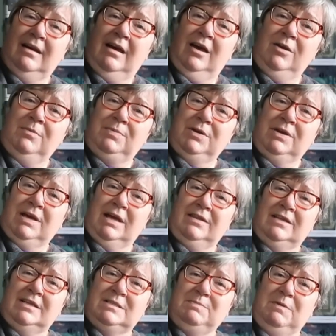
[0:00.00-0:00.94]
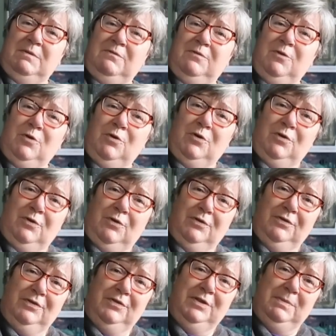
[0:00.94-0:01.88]
Hope you get this
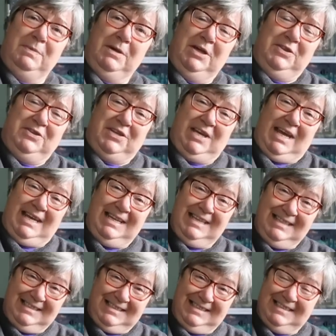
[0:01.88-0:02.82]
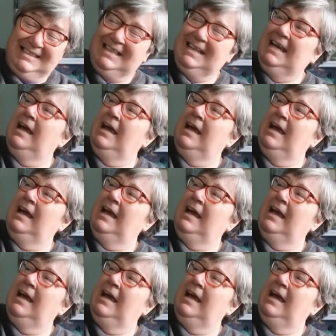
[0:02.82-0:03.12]
before the birth date.